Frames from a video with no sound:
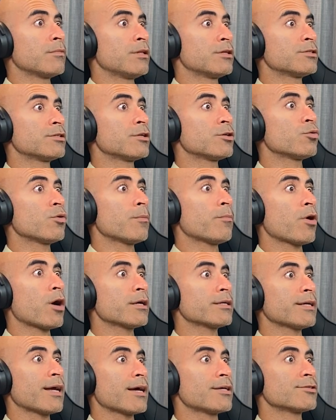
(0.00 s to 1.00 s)
listening to a
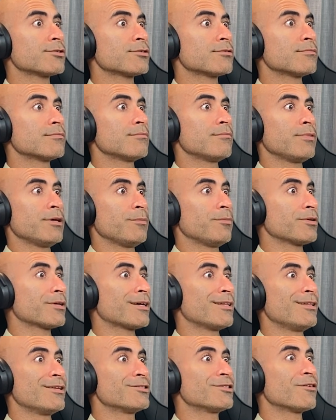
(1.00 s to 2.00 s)
podcast. People
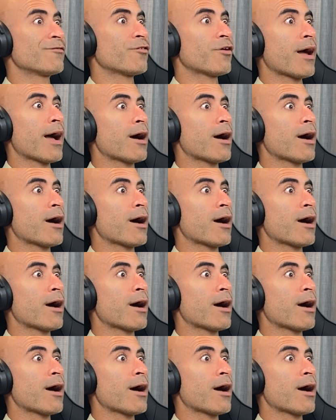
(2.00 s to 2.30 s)
can listen for